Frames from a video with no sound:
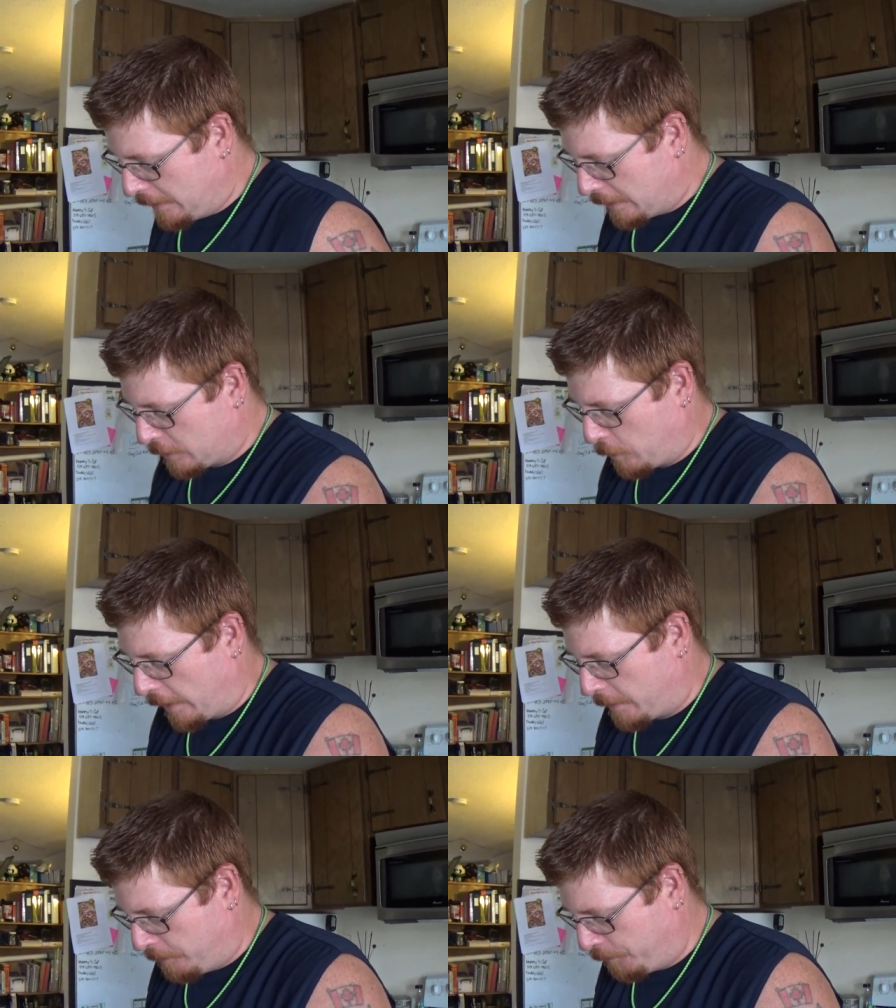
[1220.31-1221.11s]
This
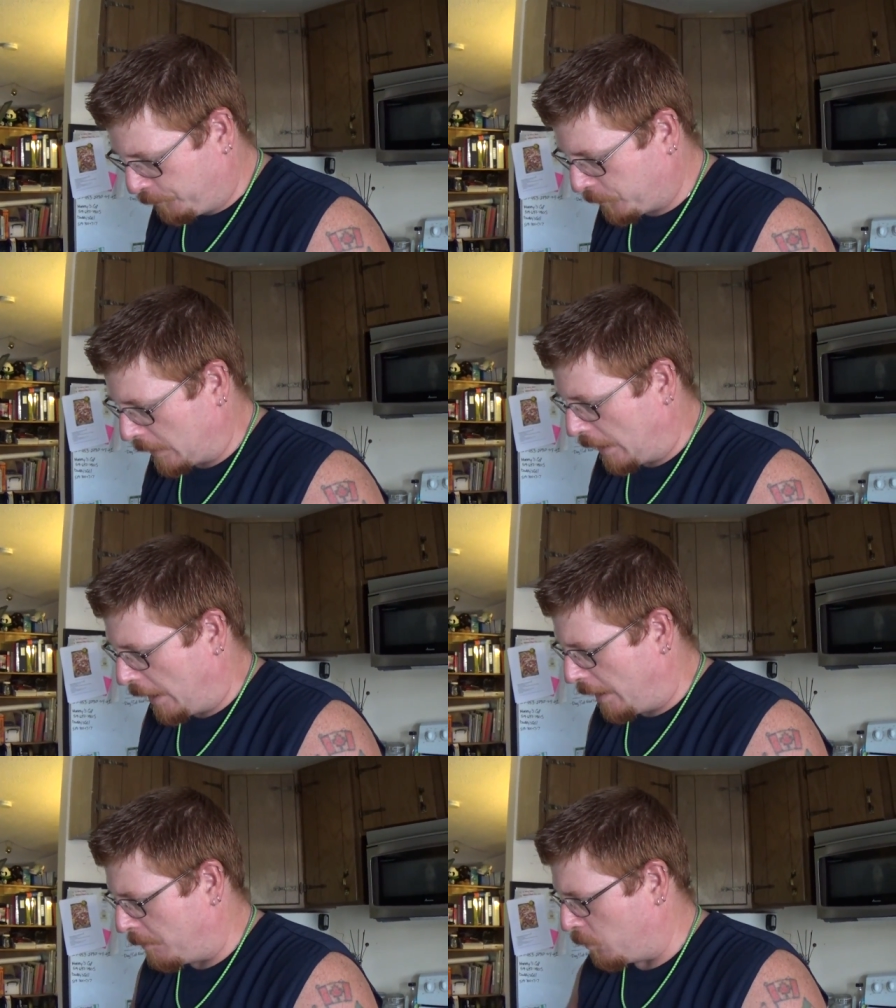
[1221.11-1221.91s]
way,
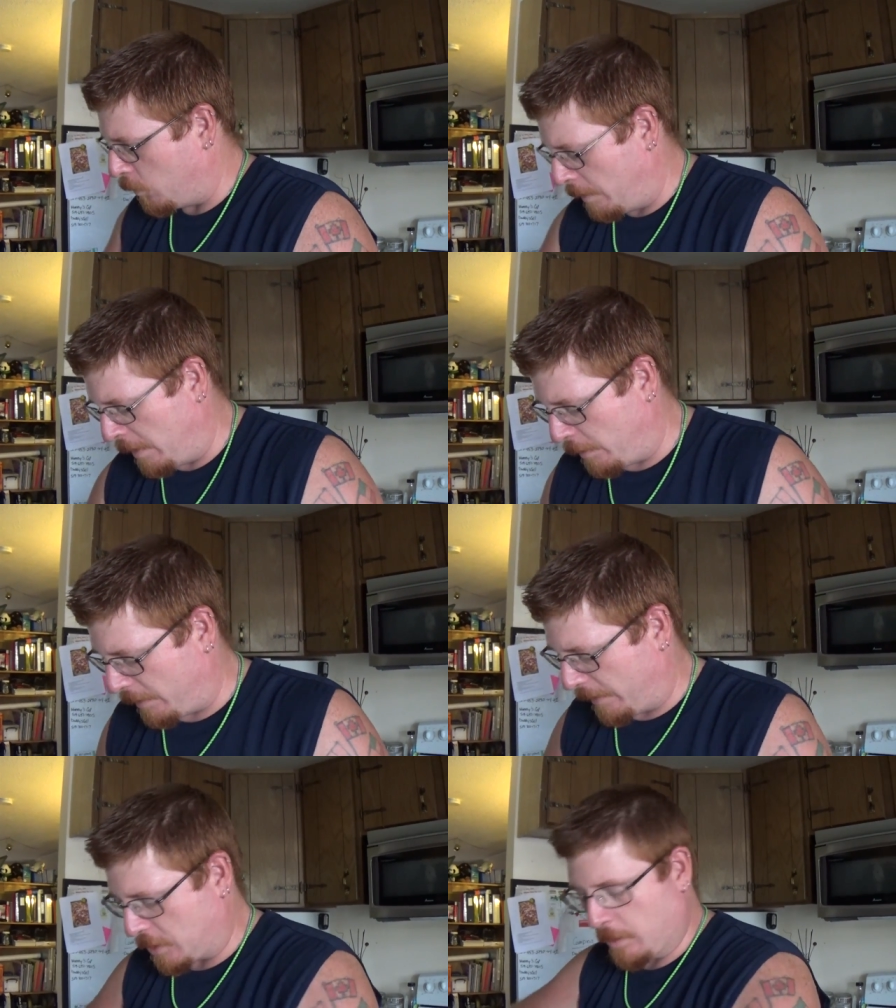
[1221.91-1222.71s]
what my
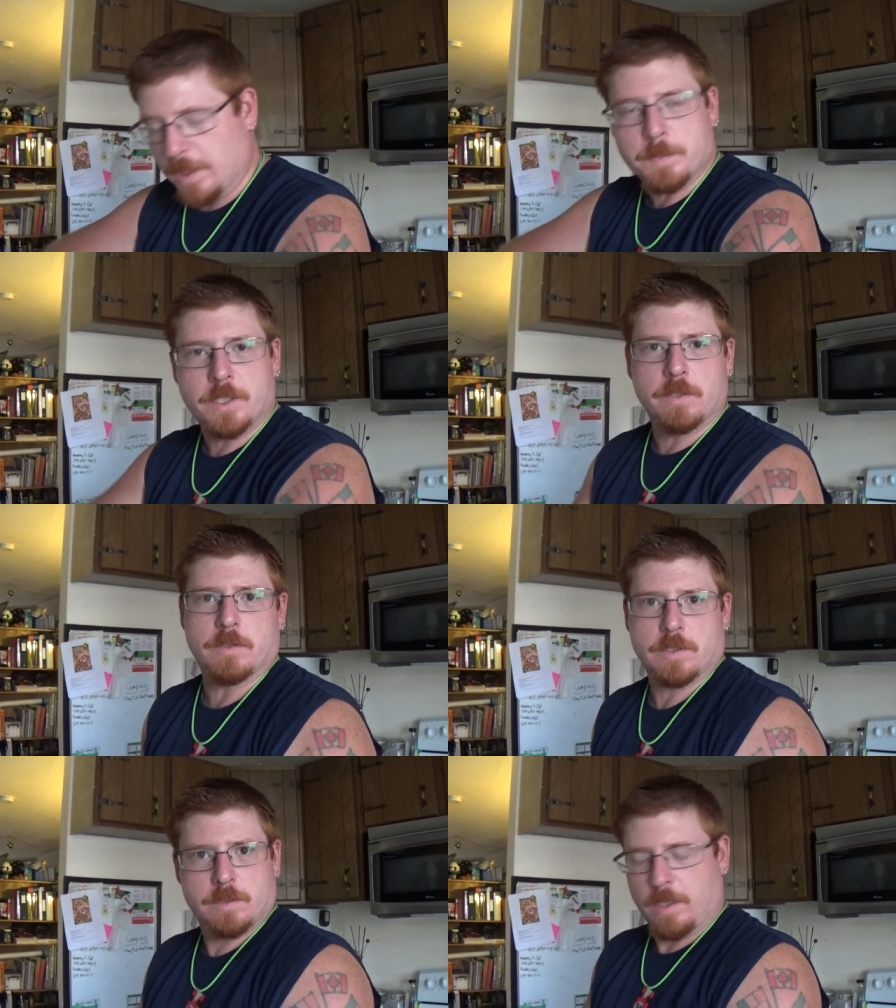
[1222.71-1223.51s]
wife actually wants me to do
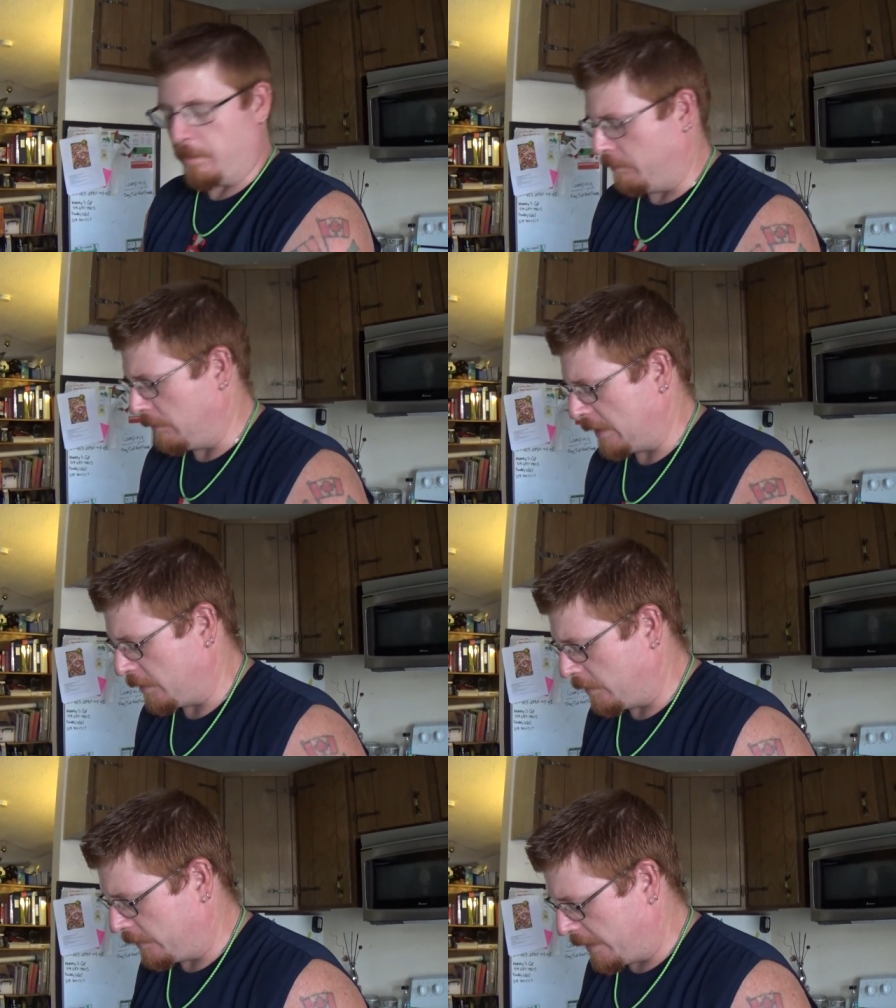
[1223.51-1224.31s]
is kind of
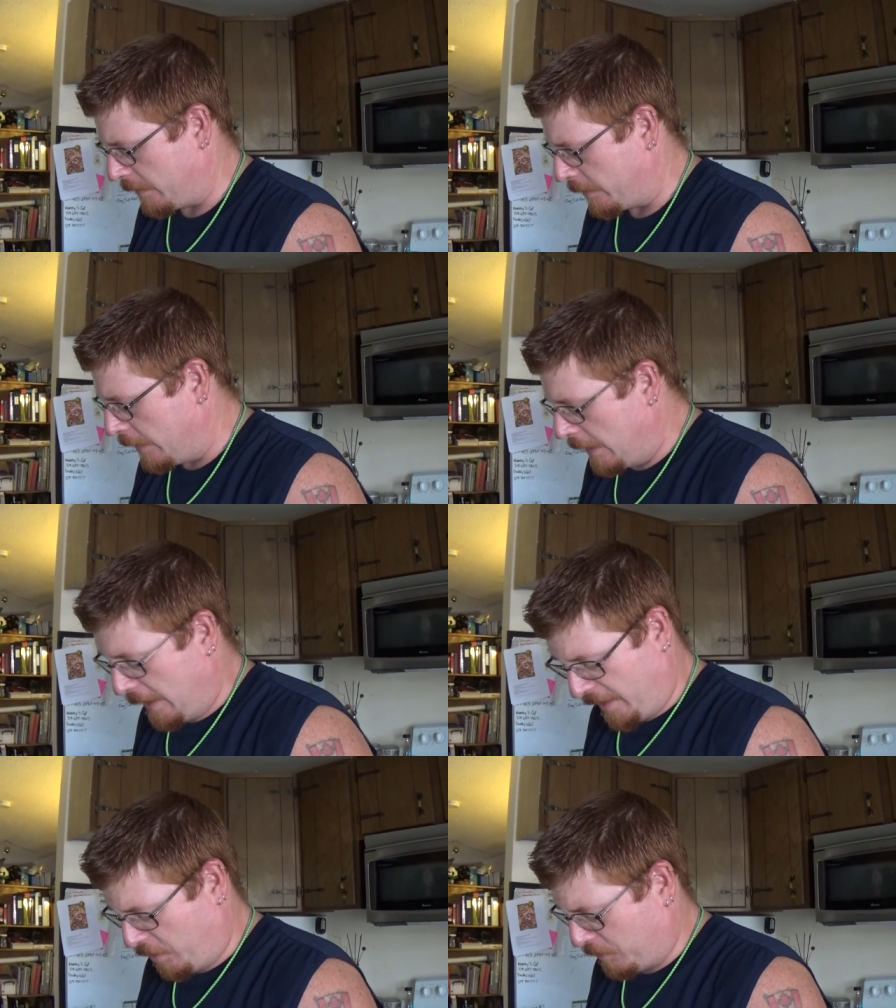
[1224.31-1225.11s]
mix it all together.
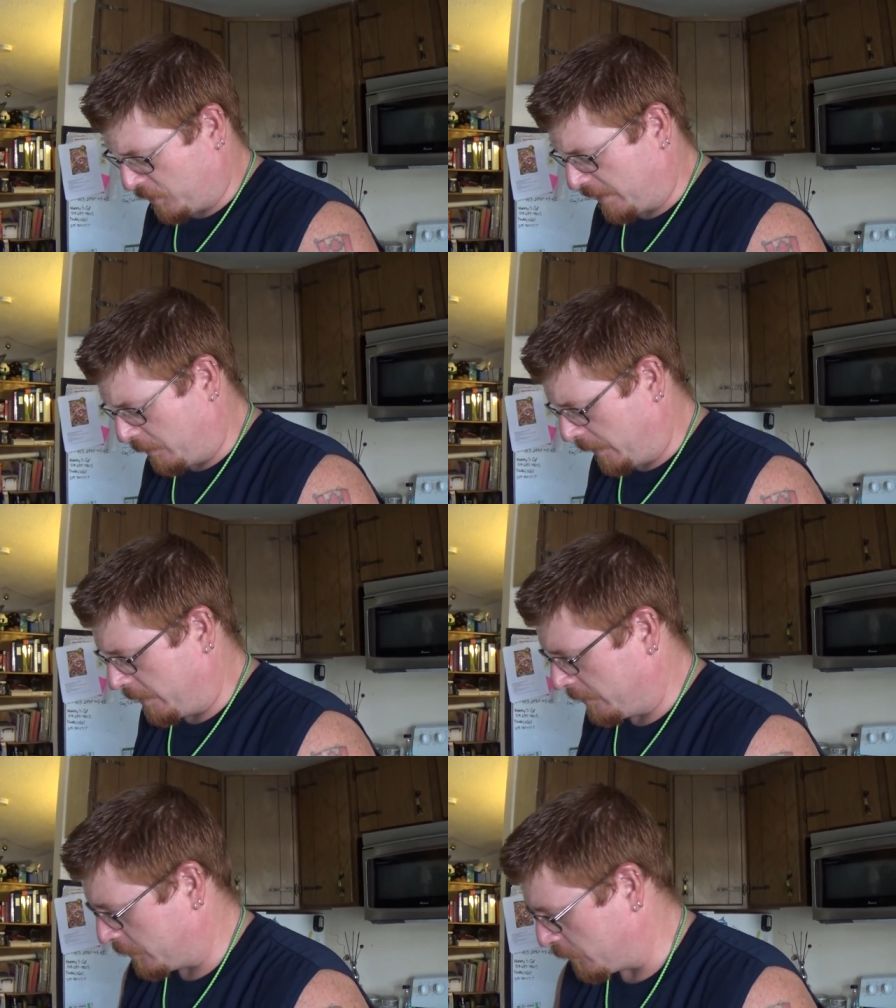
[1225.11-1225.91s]
I almost like the way
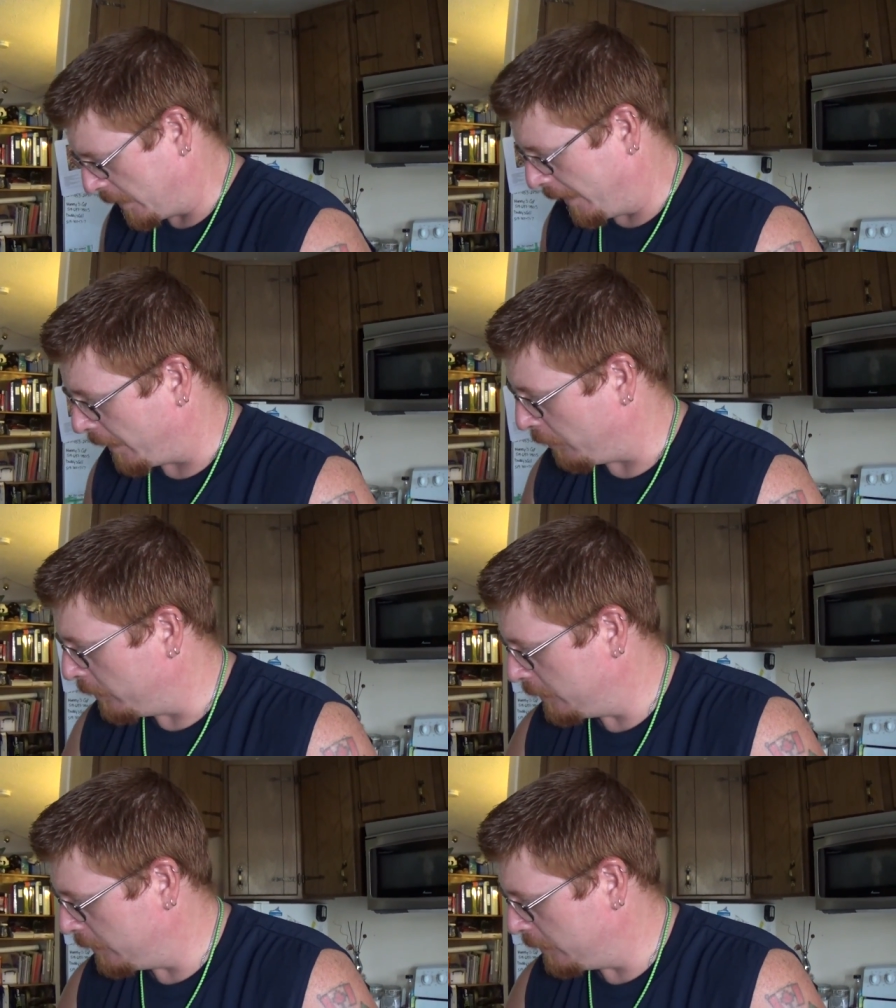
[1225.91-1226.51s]
that it looks right now.